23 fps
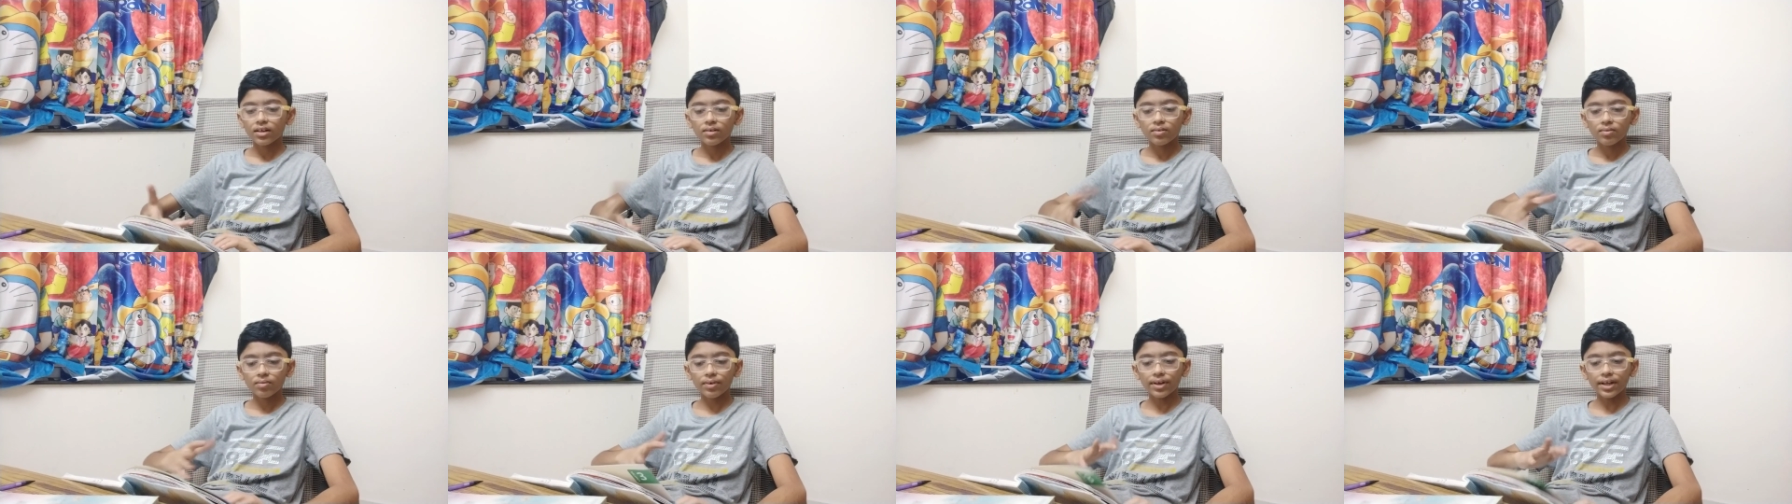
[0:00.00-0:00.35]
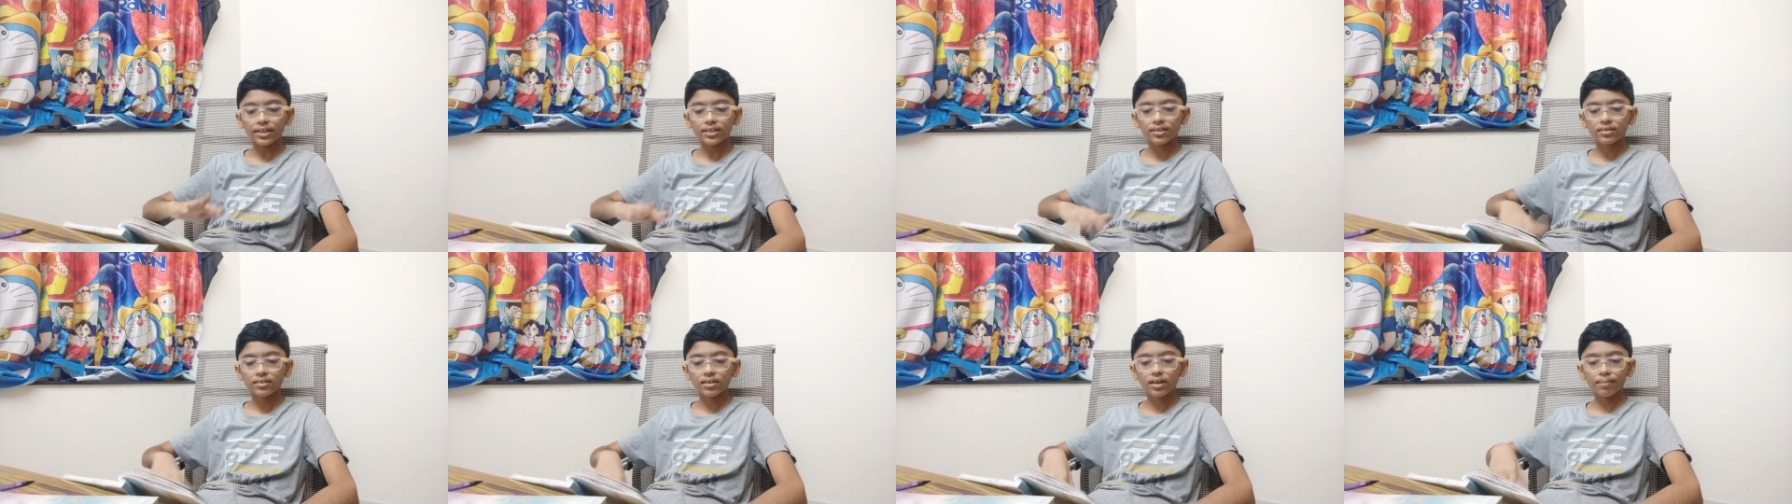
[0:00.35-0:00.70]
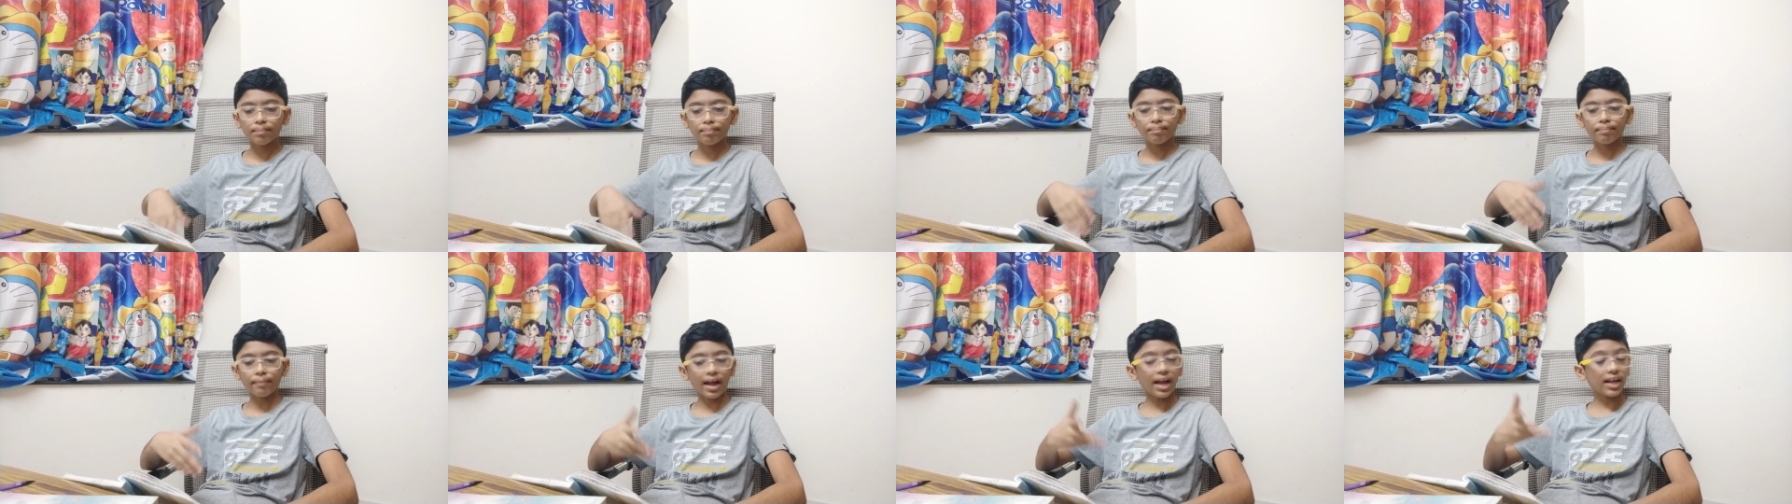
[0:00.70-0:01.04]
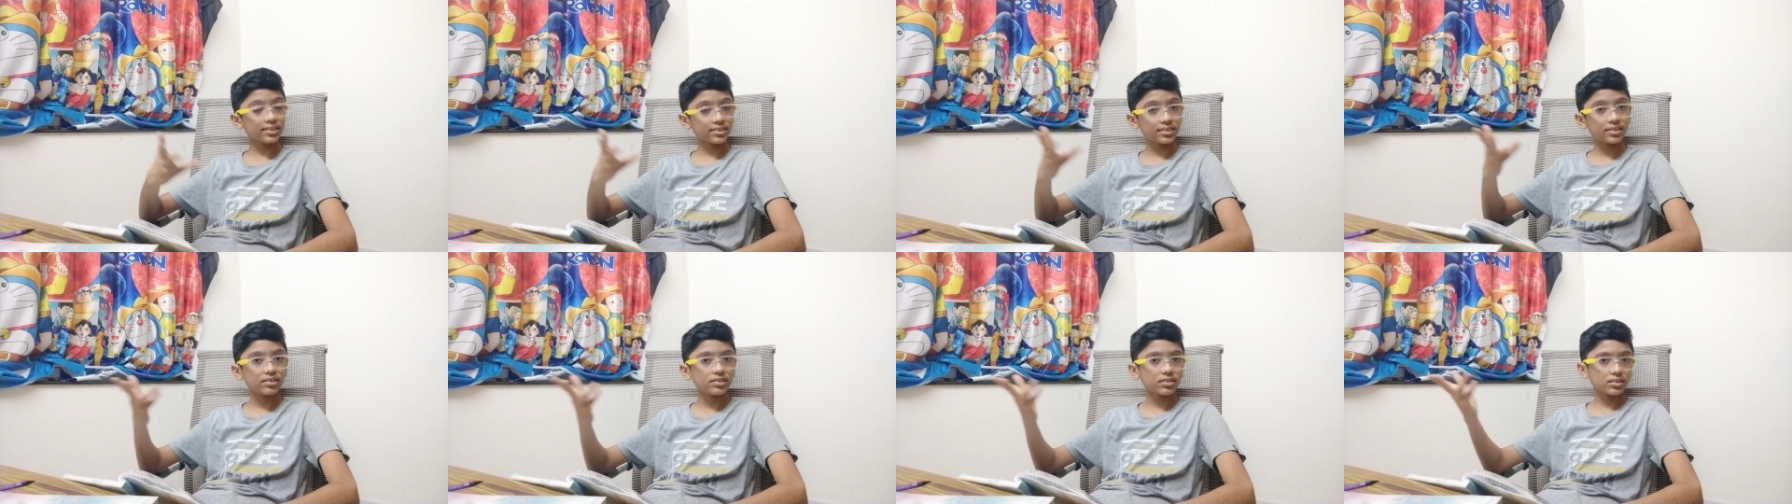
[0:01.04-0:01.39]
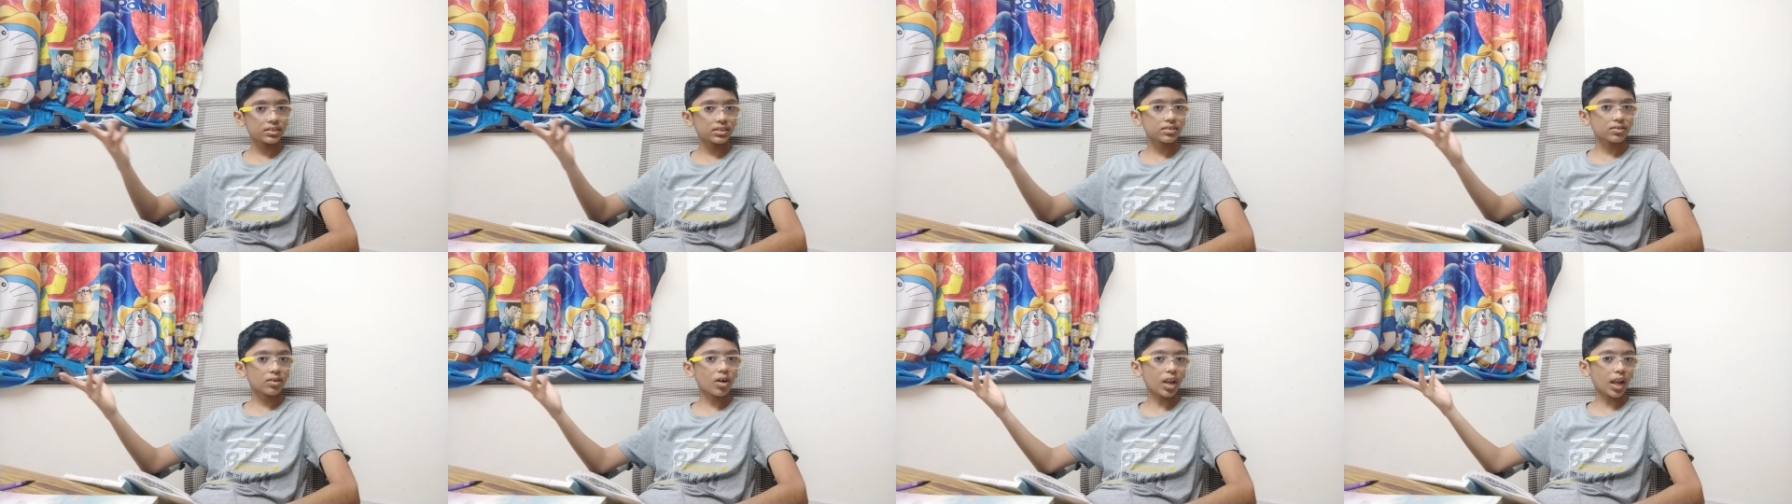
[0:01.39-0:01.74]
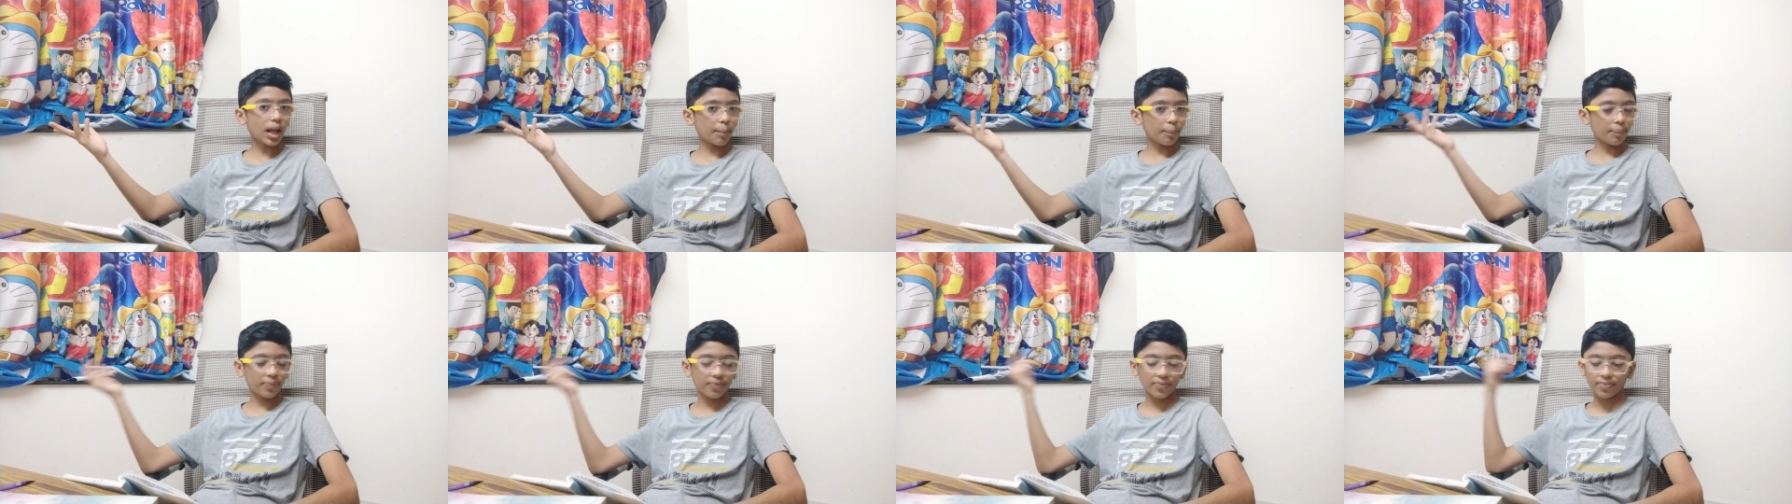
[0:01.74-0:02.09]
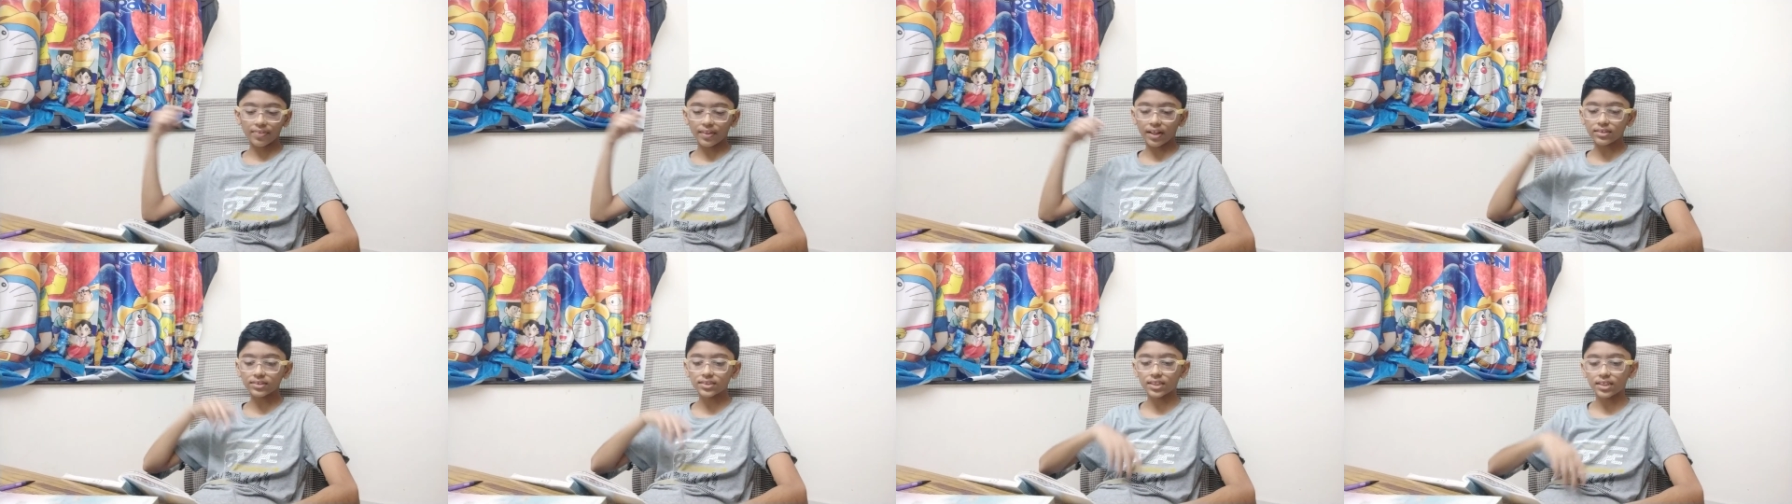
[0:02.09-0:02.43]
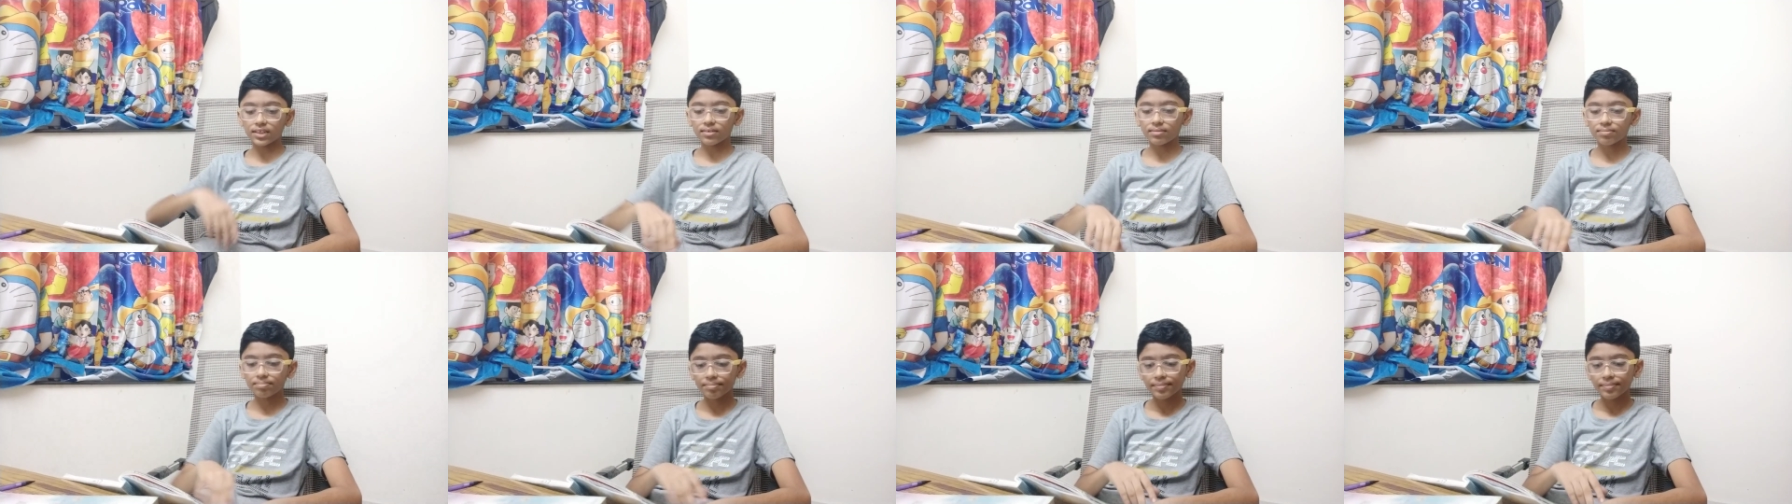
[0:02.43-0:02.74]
well, a mass collapse, that's it.